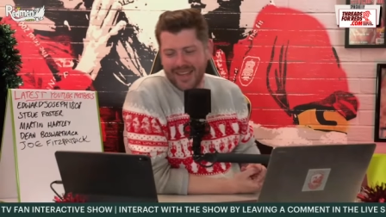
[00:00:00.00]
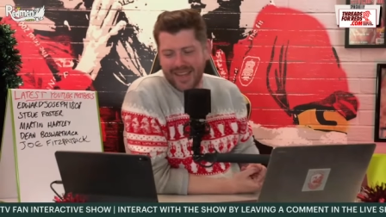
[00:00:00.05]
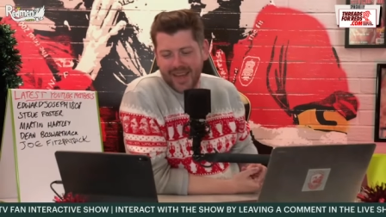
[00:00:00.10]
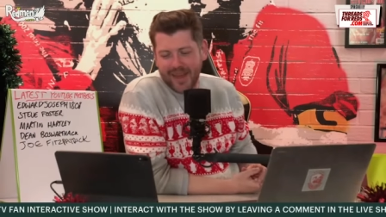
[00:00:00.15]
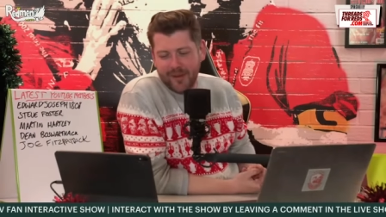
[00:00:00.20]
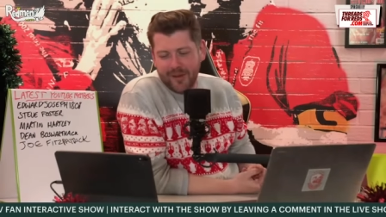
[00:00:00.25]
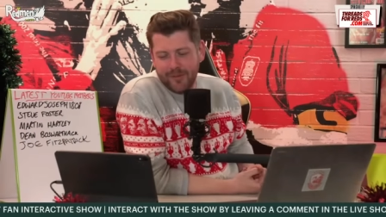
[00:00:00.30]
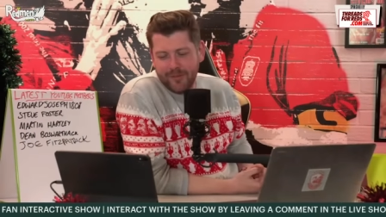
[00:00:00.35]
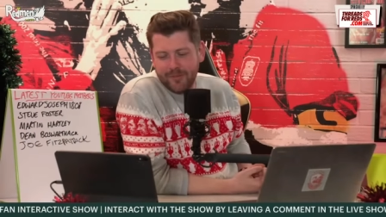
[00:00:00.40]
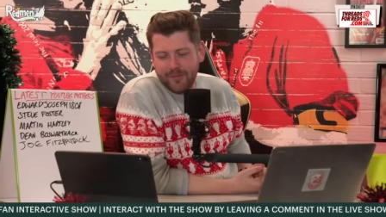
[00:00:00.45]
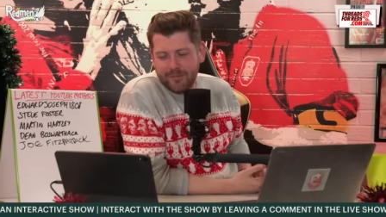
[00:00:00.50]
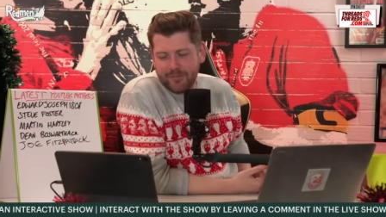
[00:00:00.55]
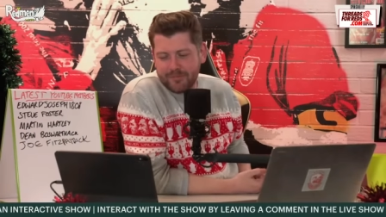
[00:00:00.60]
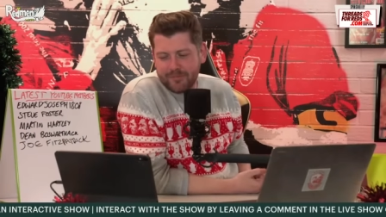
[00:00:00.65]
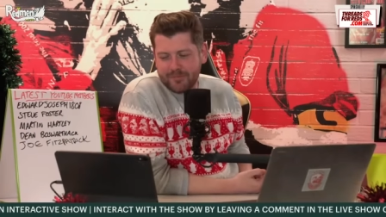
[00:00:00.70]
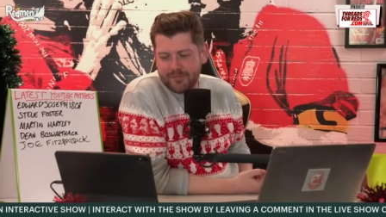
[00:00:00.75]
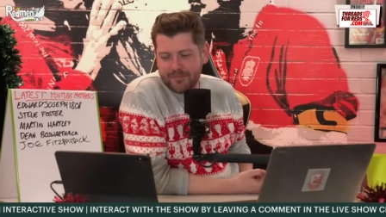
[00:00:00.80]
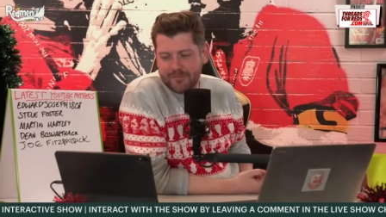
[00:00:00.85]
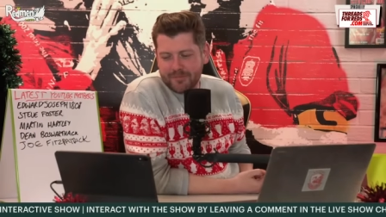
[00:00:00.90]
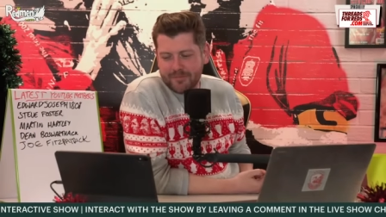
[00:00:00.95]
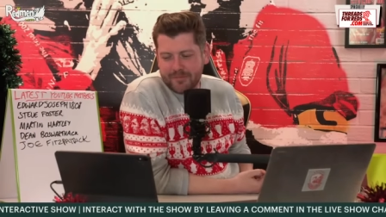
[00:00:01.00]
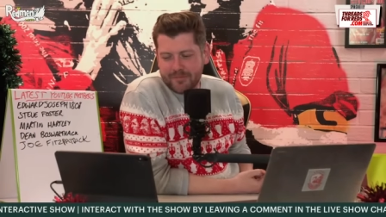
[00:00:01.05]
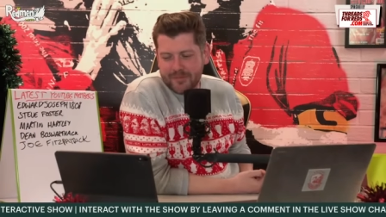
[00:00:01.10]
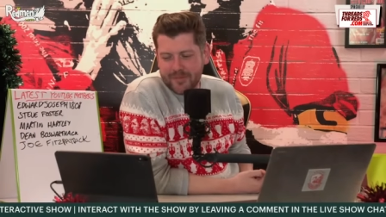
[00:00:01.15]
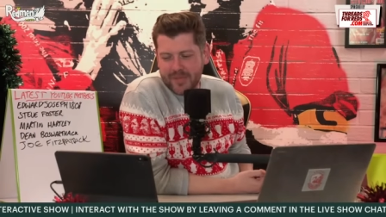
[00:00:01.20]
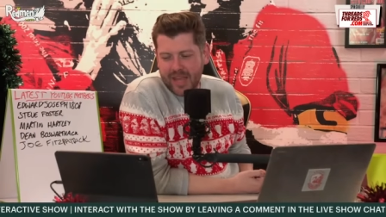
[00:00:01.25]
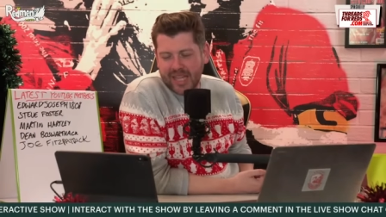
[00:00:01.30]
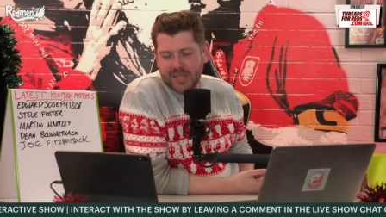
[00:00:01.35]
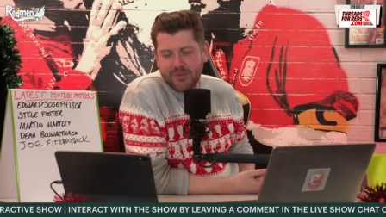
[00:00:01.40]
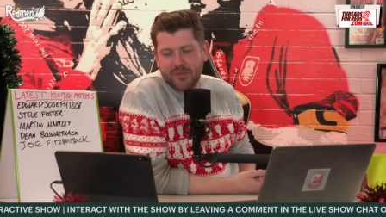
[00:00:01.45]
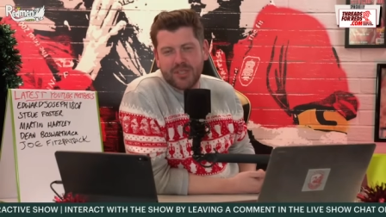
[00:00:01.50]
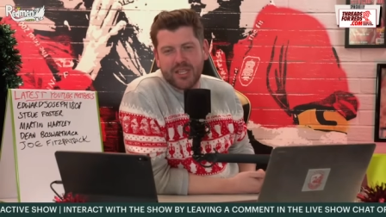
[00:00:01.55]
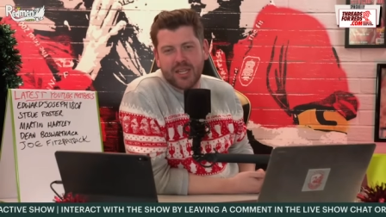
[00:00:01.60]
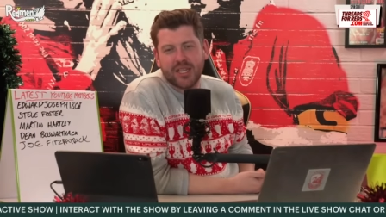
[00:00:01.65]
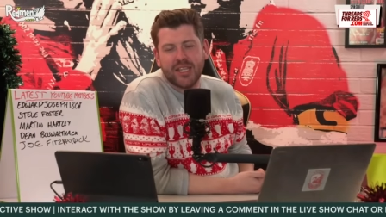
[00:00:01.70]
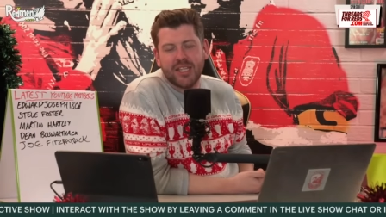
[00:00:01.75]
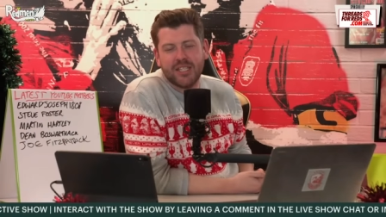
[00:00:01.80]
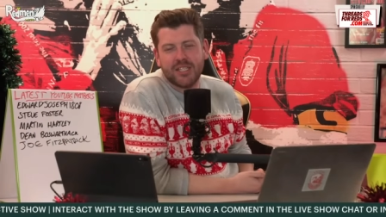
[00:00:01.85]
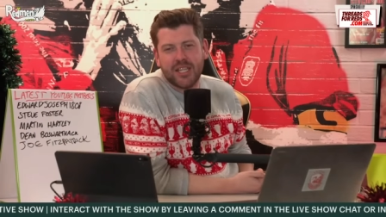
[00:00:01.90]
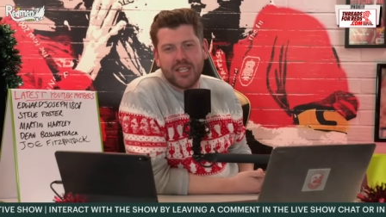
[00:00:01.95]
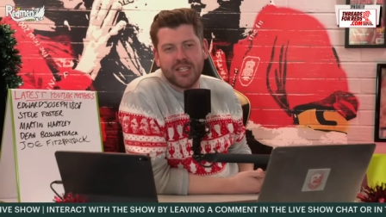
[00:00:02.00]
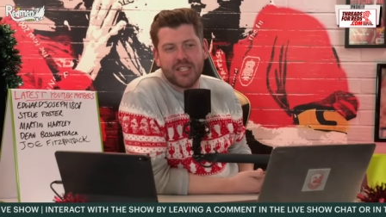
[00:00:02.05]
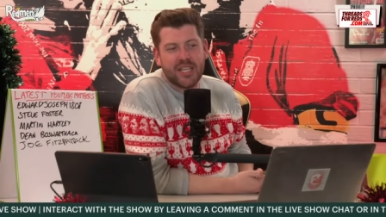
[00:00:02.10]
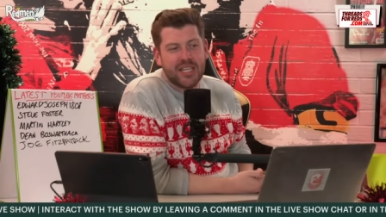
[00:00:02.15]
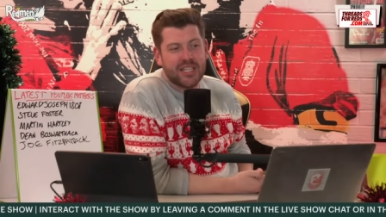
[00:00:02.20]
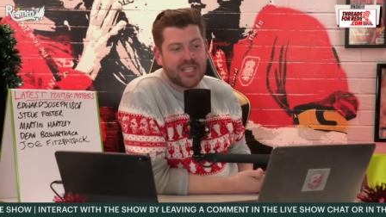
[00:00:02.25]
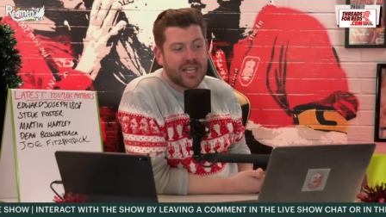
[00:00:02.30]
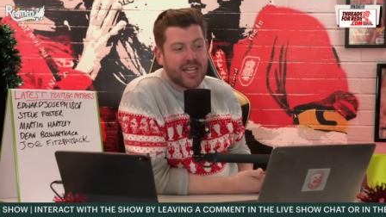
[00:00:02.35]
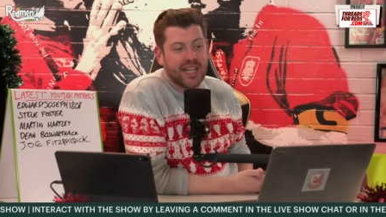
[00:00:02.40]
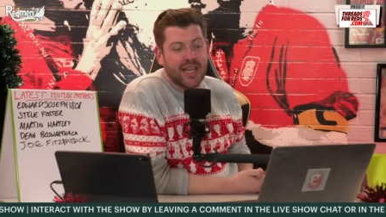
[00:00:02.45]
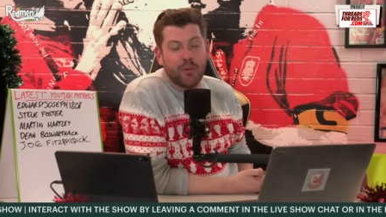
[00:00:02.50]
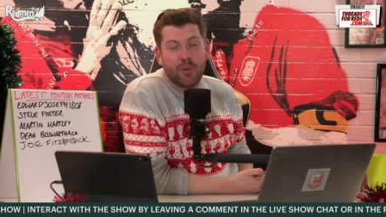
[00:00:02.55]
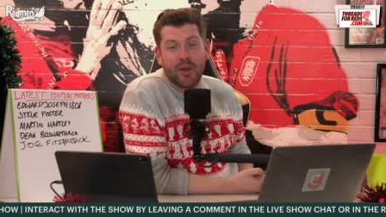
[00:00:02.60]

As we said, he's clear.